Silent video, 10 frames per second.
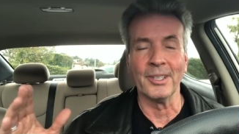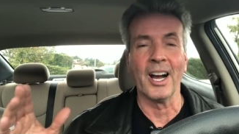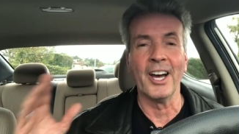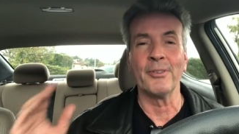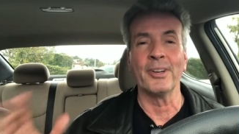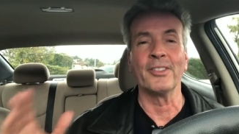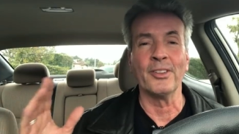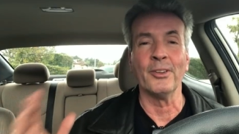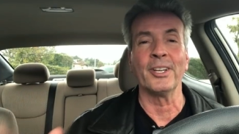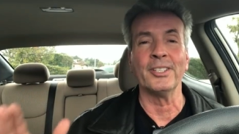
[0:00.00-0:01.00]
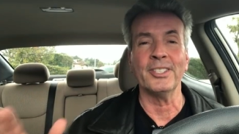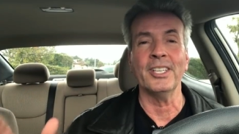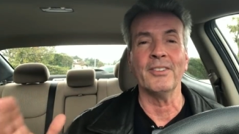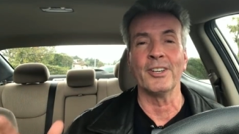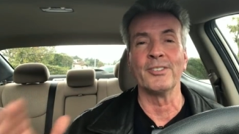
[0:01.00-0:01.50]
honoring the
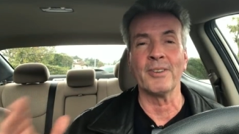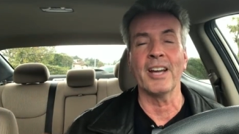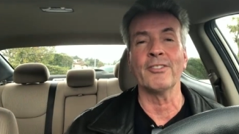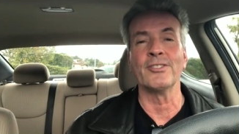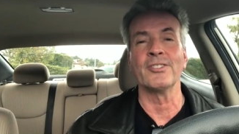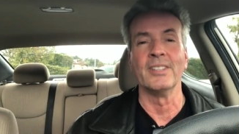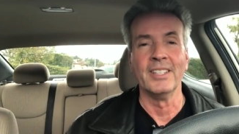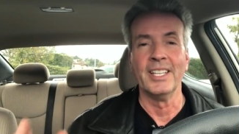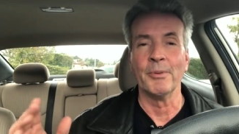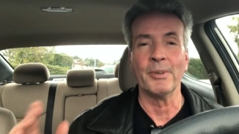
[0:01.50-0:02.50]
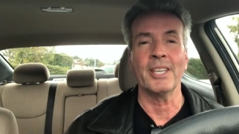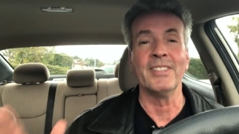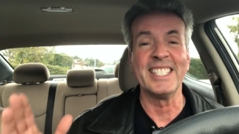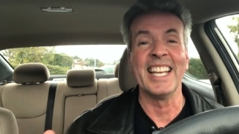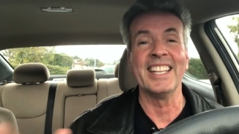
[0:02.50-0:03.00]
loyalty of our drivers. We're
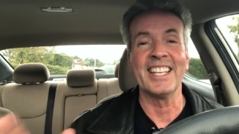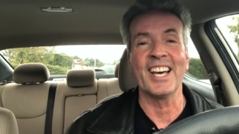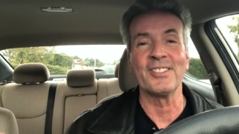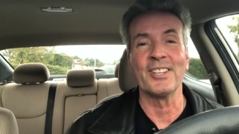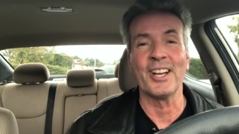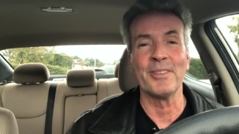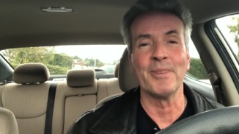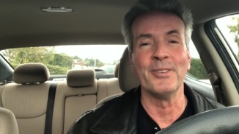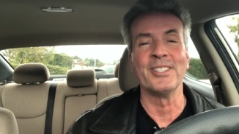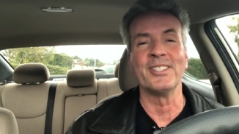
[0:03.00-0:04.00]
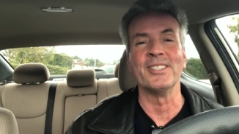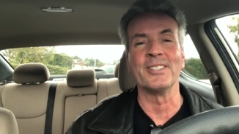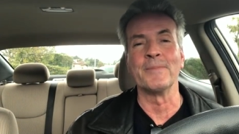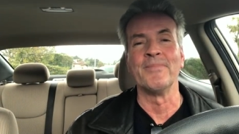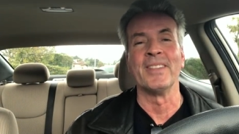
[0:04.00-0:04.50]
given $10,000
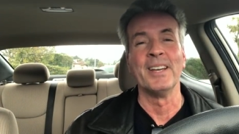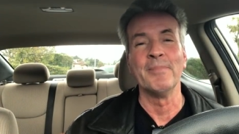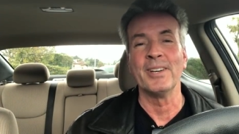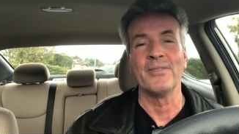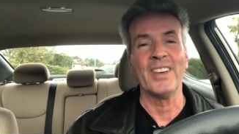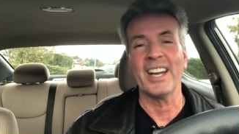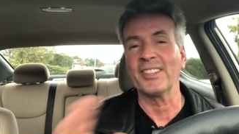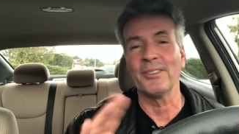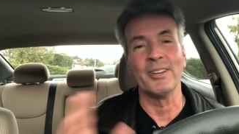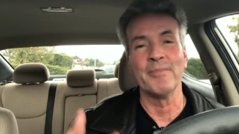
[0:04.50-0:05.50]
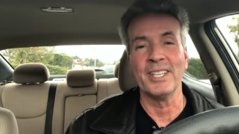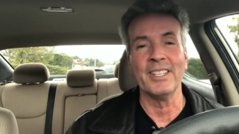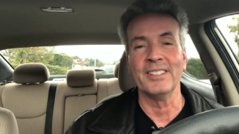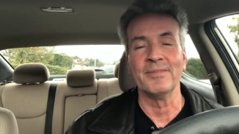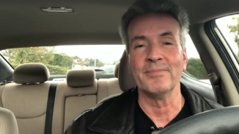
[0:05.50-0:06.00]
bonuses, but in fact, there aren't
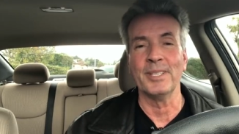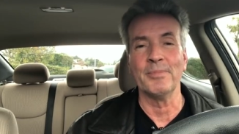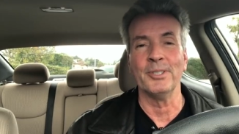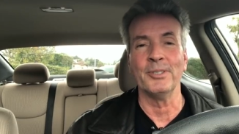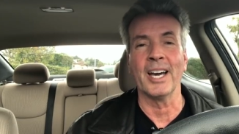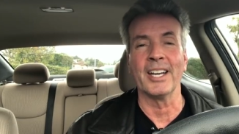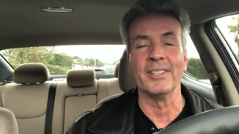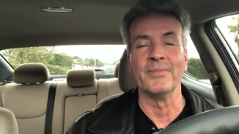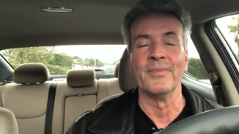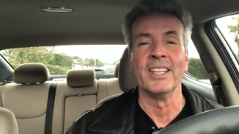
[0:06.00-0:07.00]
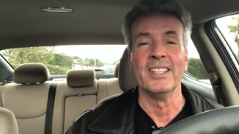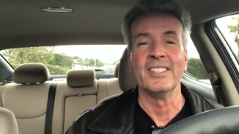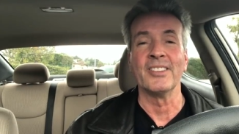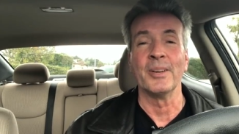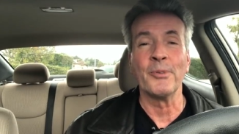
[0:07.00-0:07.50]
many people who got it.
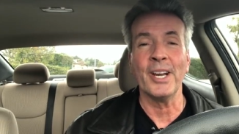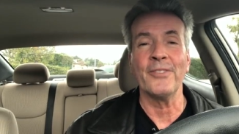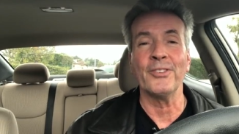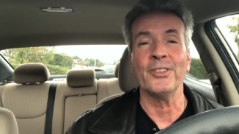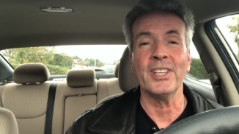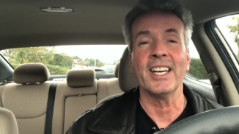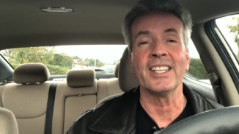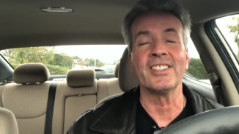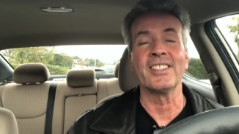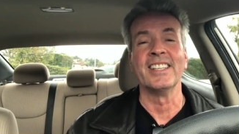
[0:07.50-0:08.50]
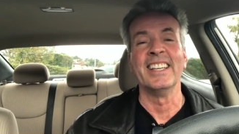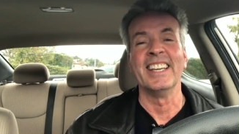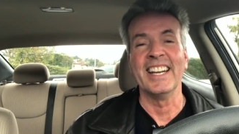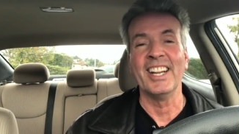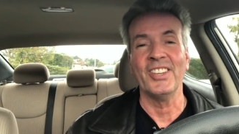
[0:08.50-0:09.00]
So I'm grateful, yes,
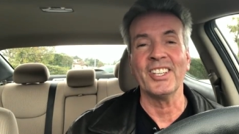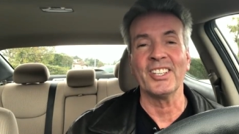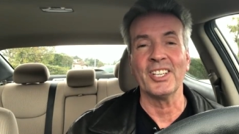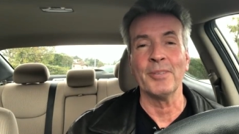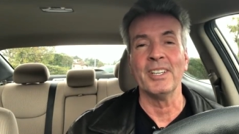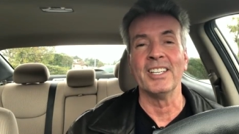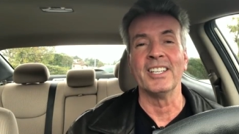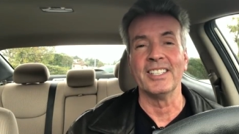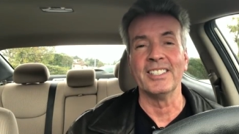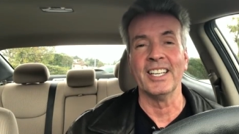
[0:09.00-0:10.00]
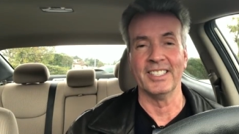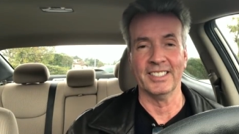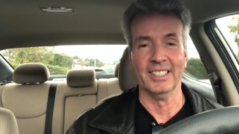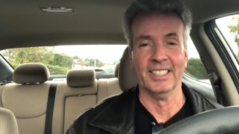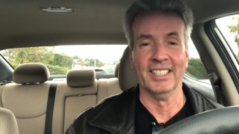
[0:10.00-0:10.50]
and I think it could have been done